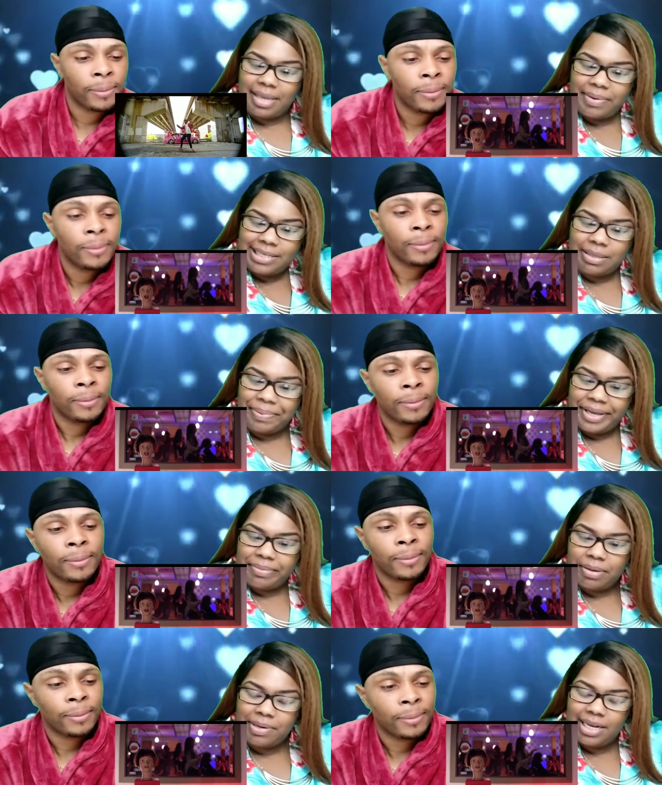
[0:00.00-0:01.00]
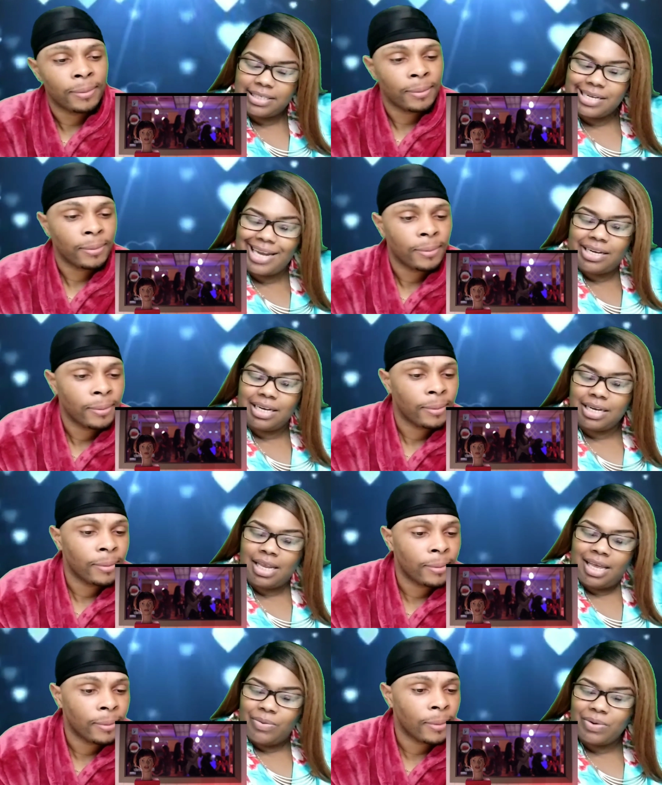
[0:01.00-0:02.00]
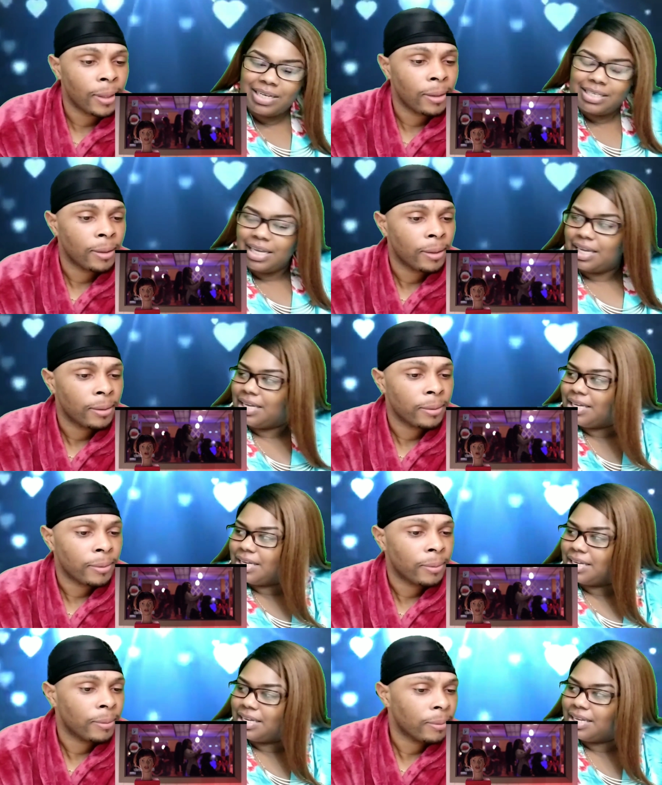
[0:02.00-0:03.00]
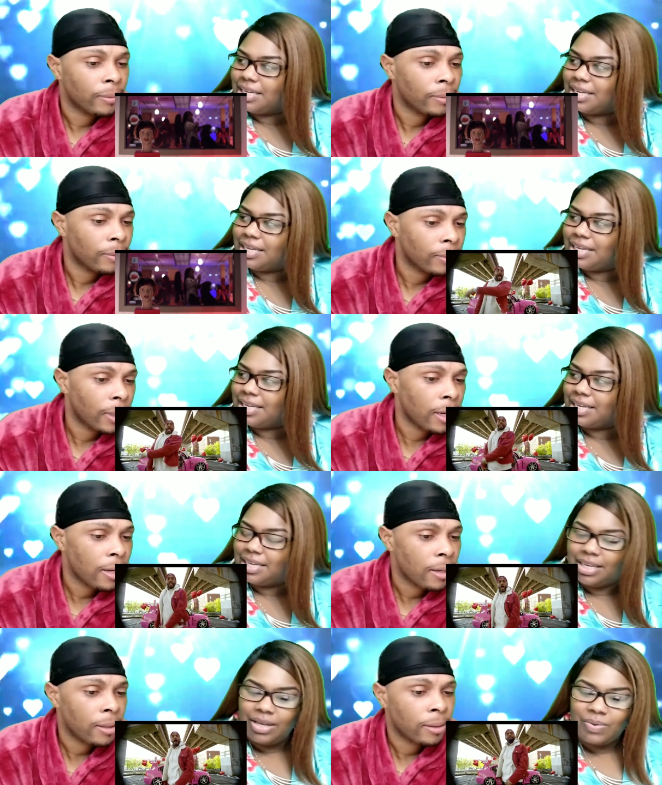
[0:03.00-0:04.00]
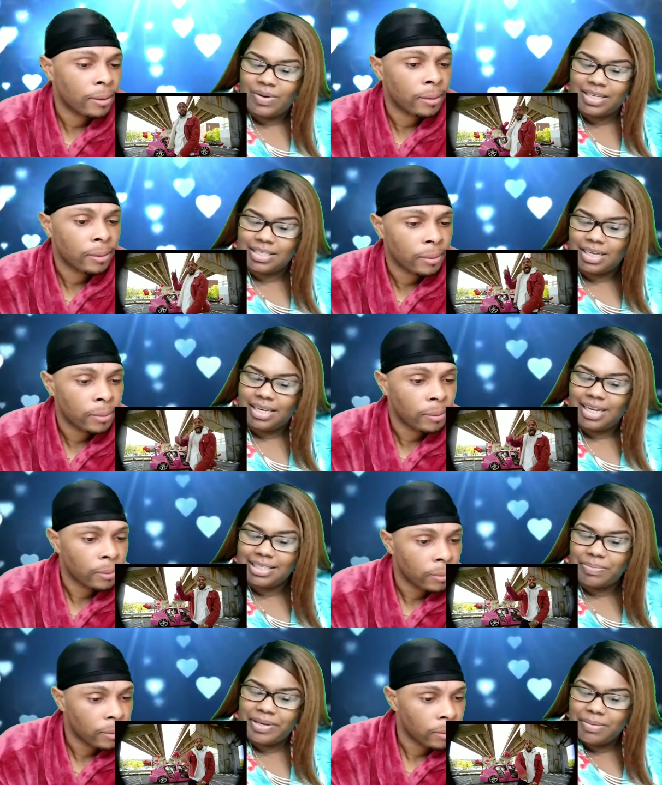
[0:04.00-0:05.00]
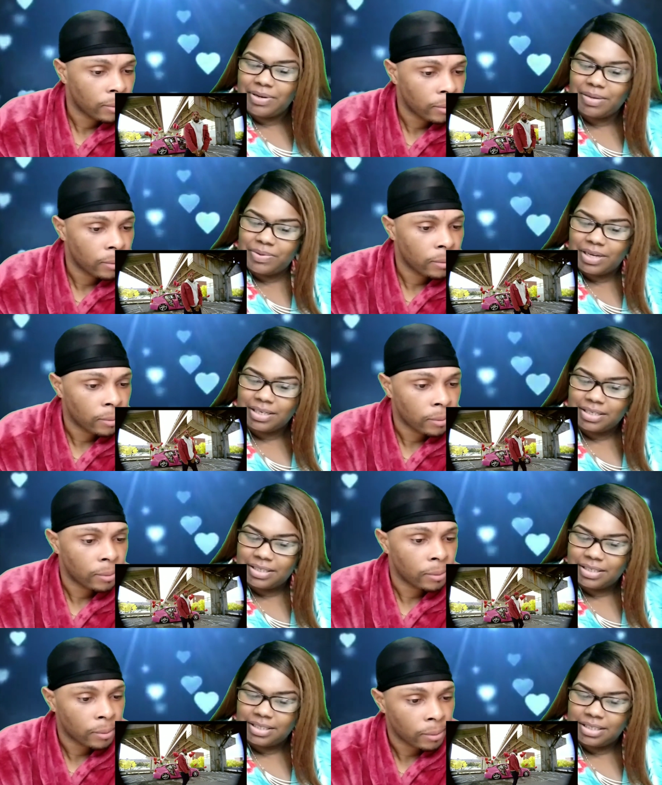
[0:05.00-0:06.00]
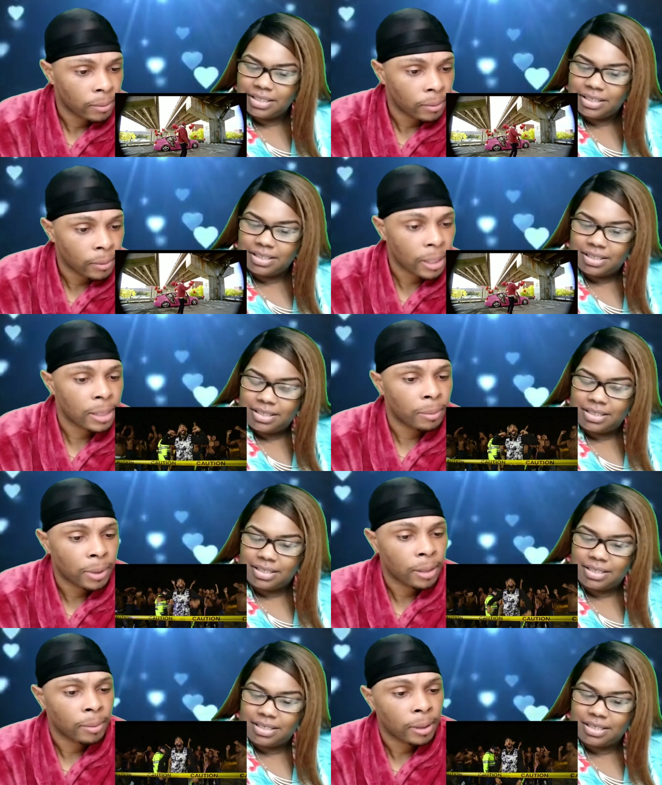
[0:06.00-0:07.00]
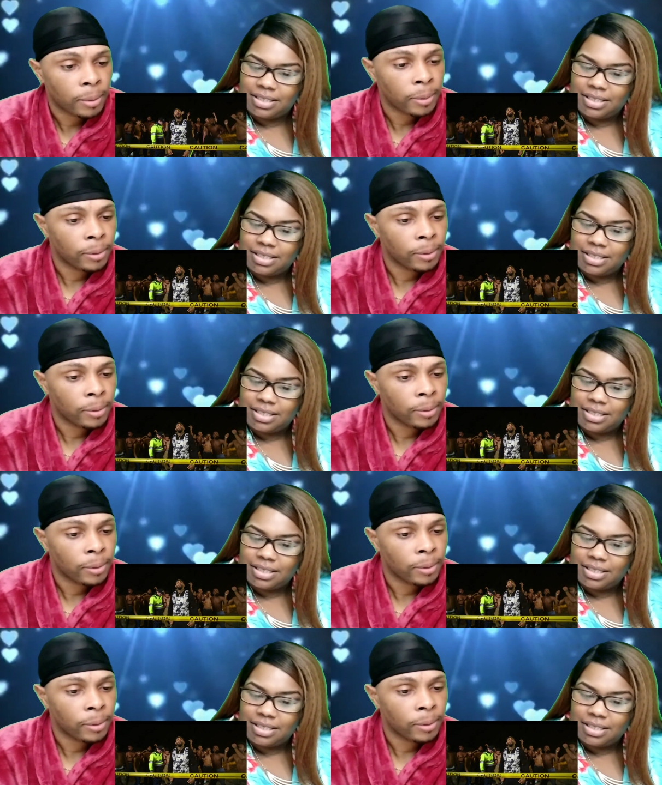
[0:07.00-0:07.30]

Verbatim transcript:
Speaker 1: That's a B M W. That is not. What is it? Huh? What is it? That's a B M W, ain't it? That's a B M W.